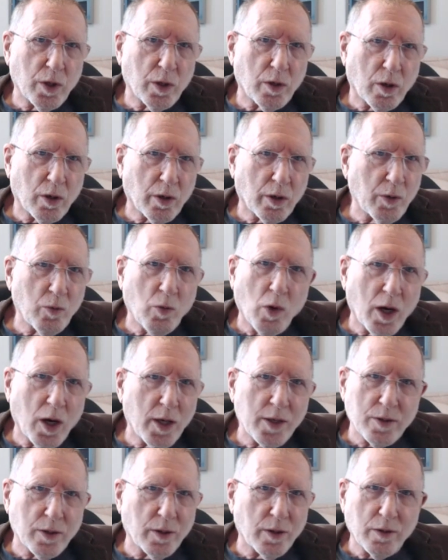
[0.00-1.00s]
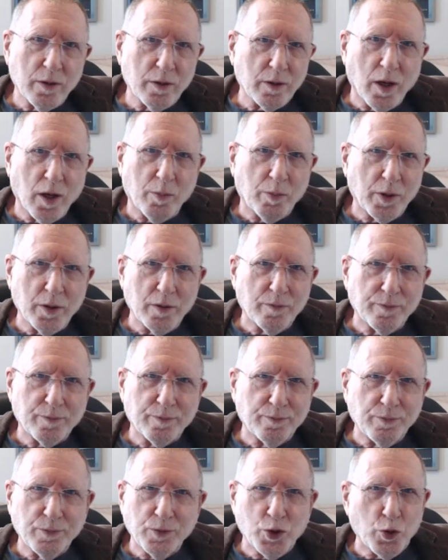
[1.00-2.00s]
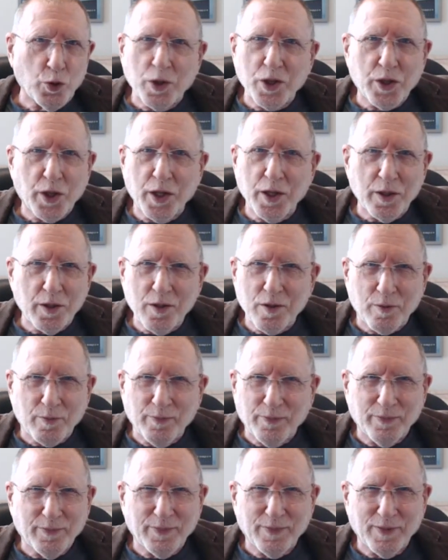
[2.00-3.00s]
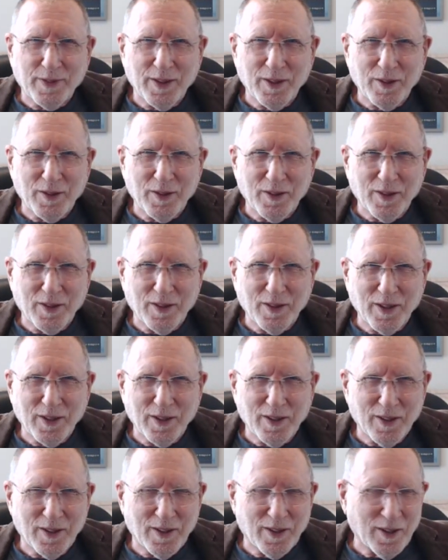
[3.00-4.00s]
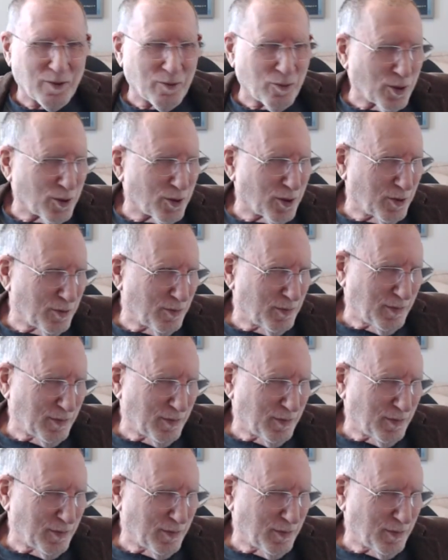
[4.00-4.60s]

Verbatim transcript: and Arnie Wise, another couple of Jewish kids that were